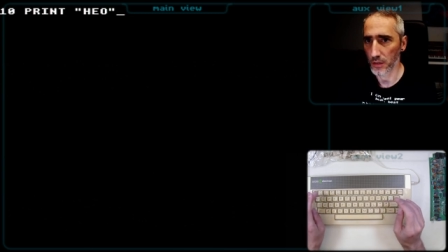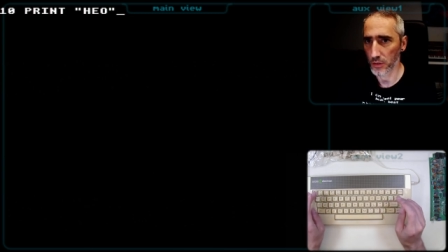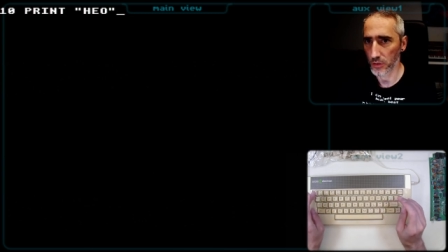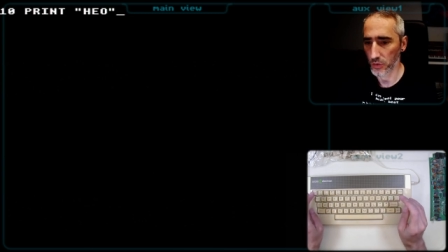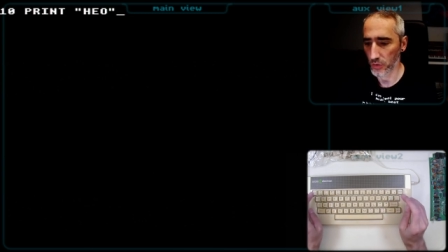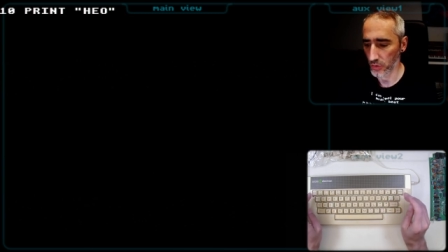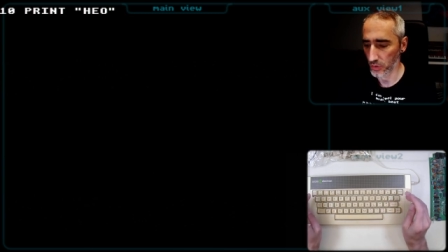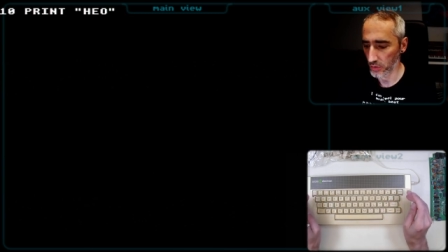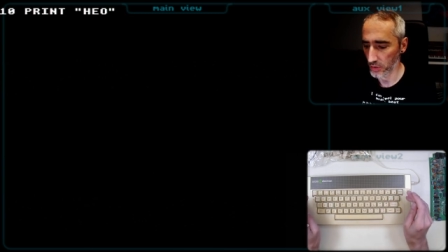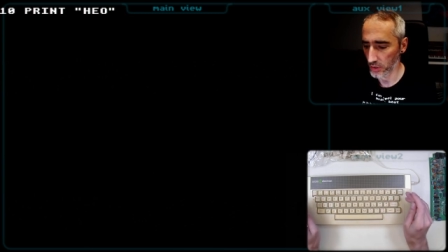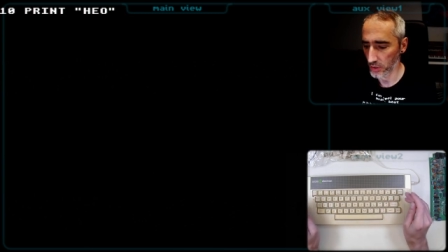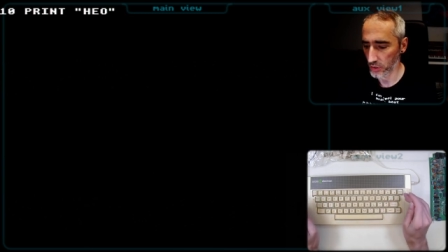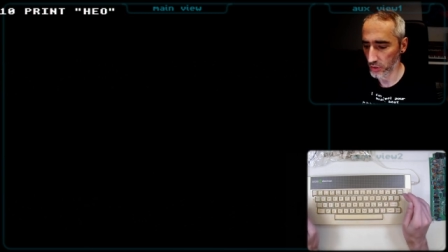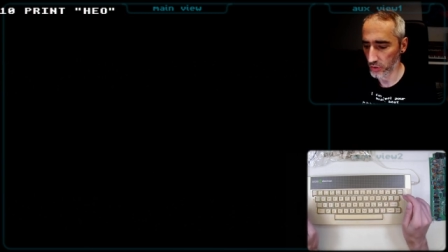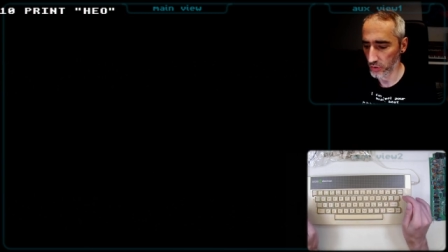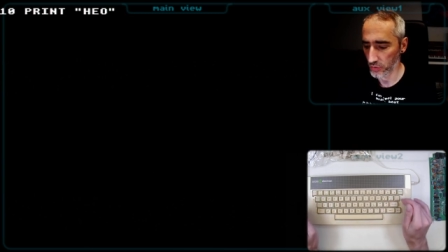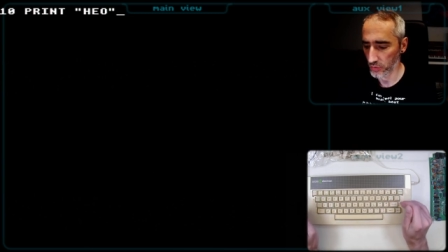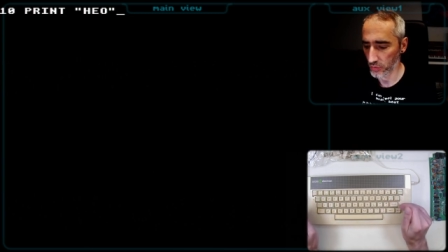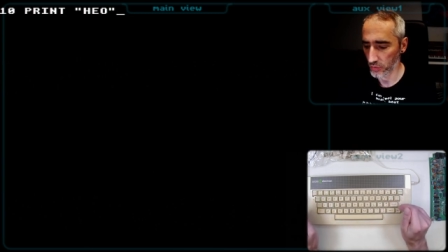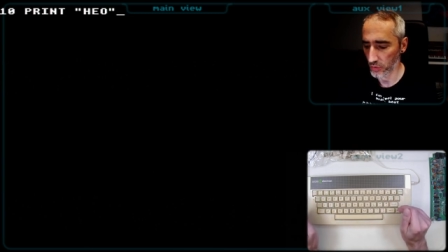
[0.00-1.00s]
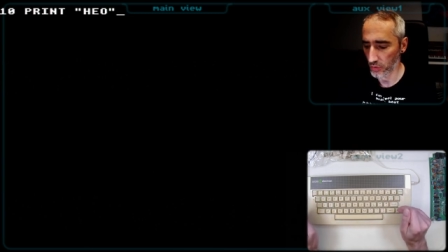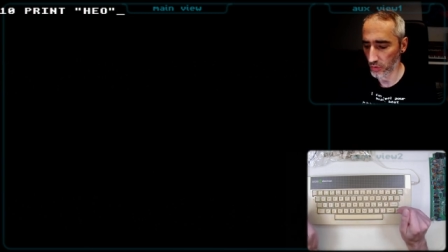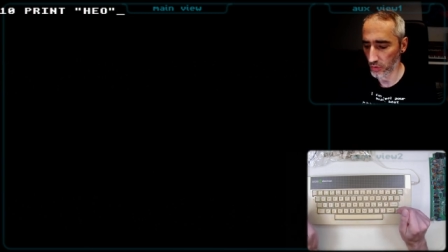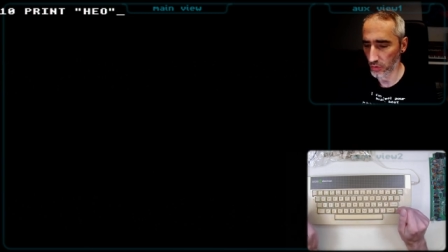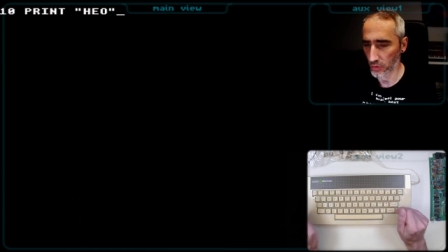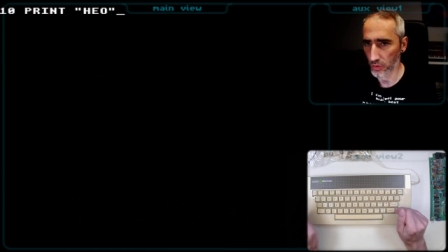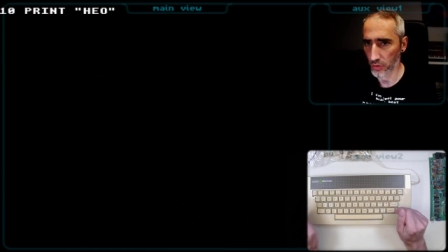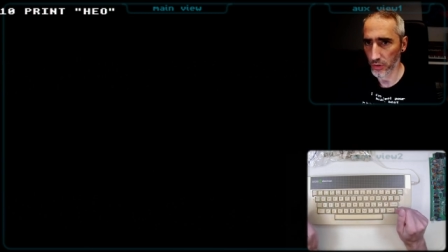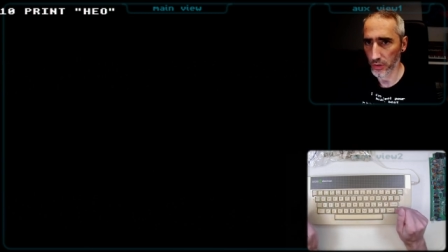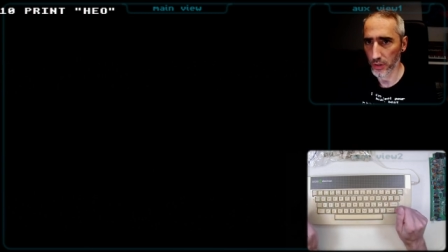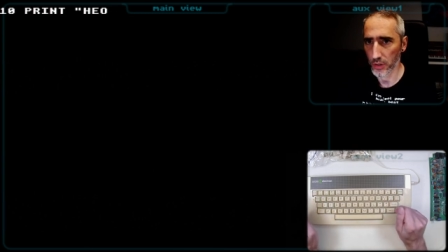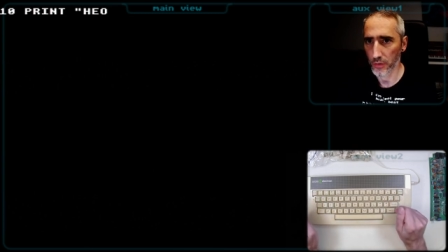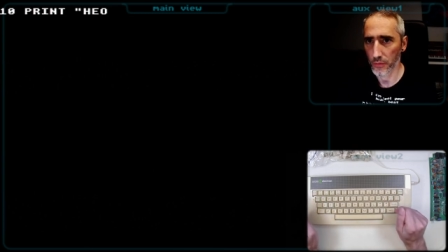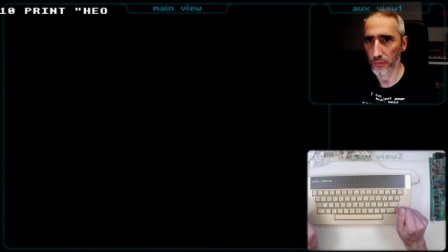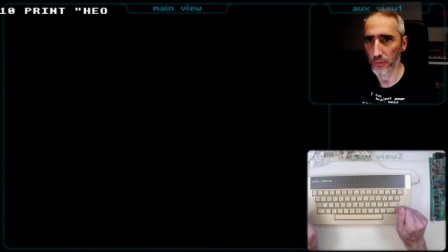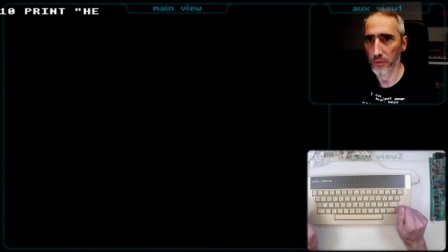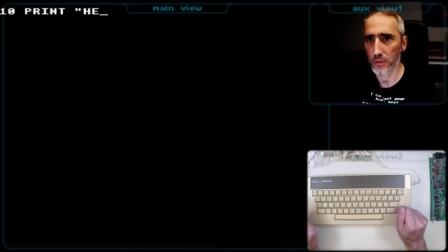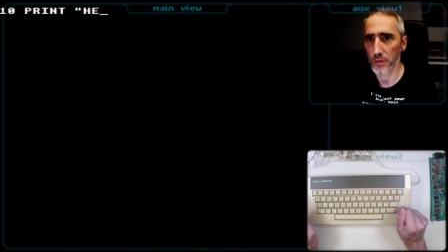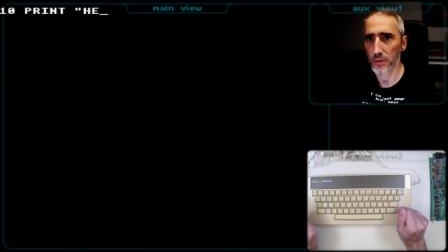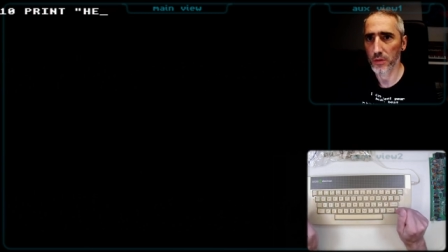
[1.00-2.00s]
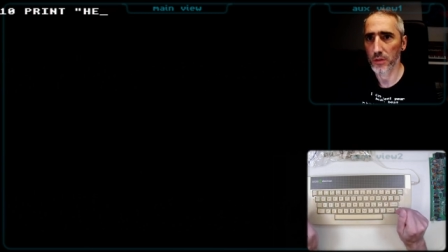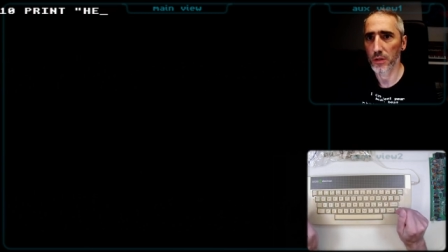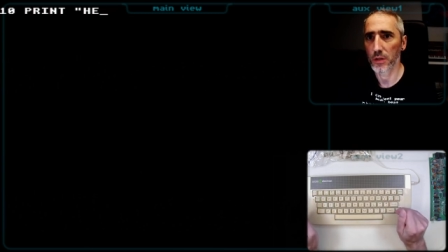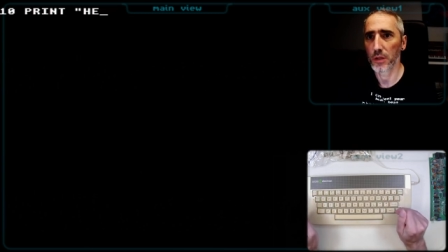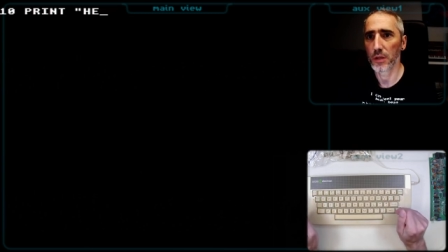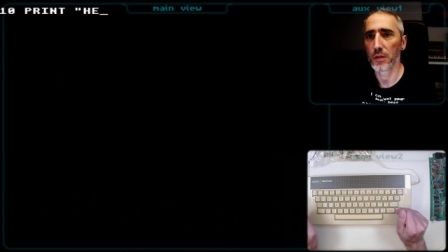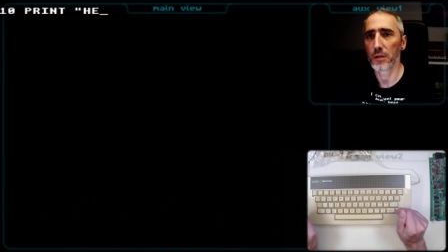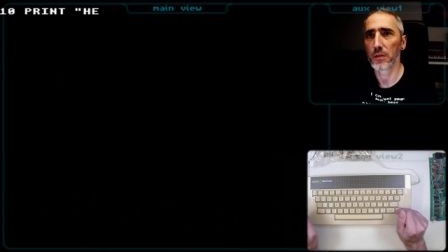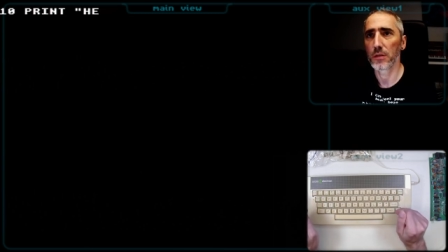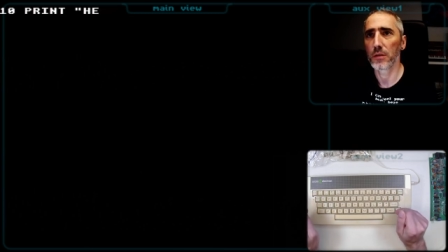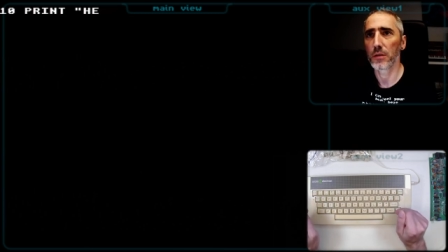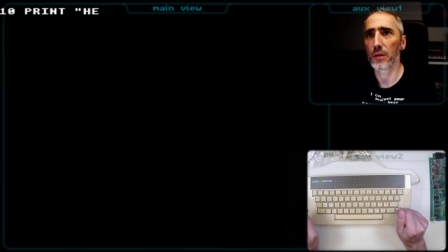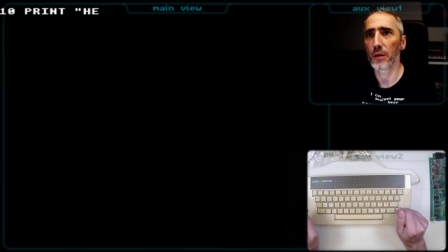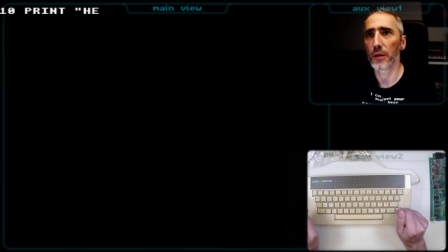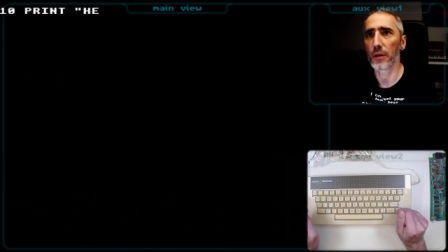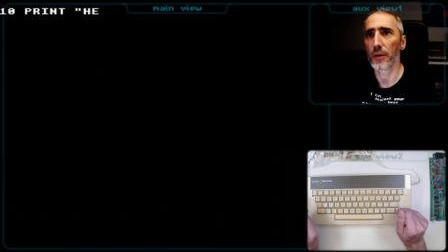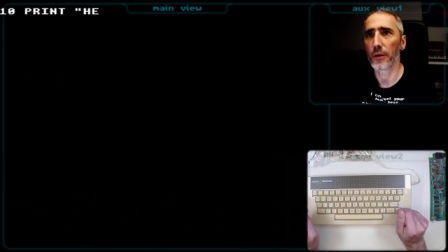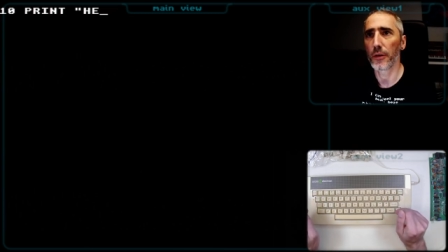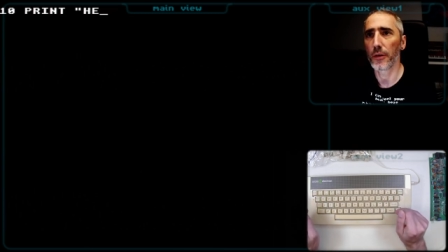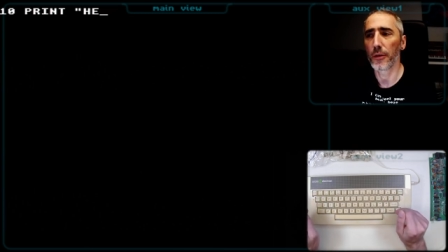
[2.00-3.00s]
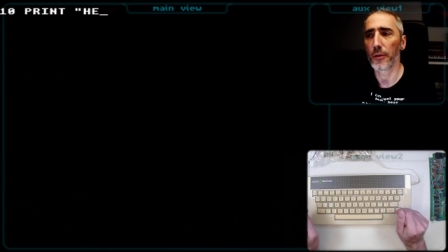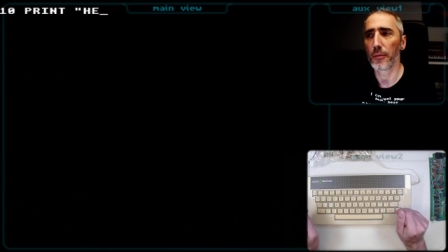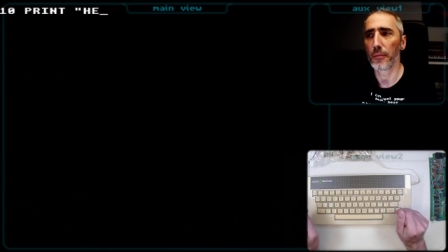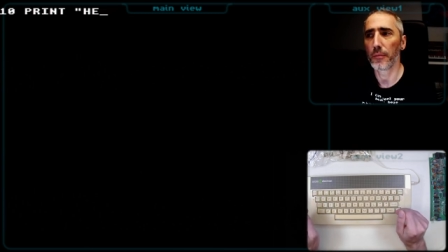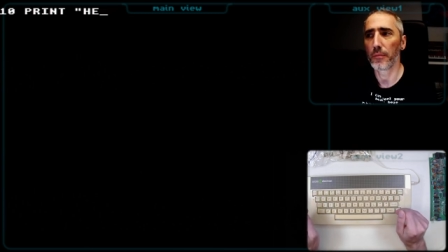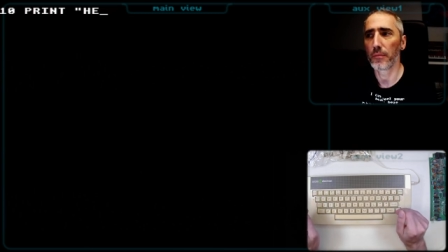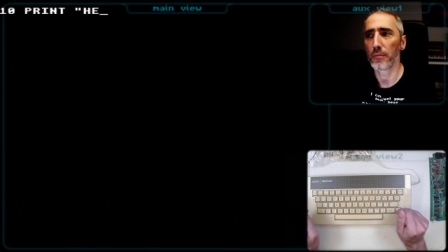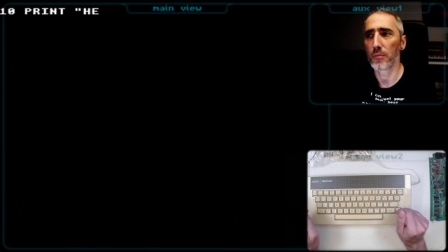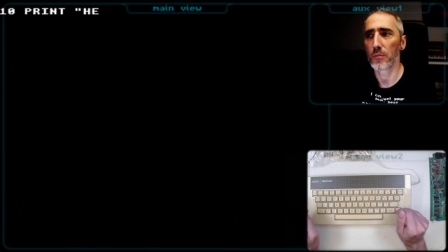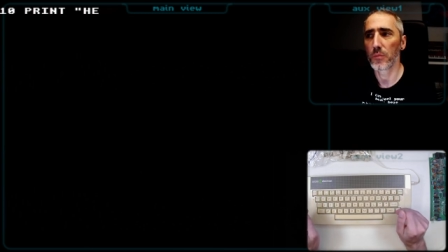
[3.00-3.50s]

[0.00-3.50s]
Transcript: sync issue or if this is um,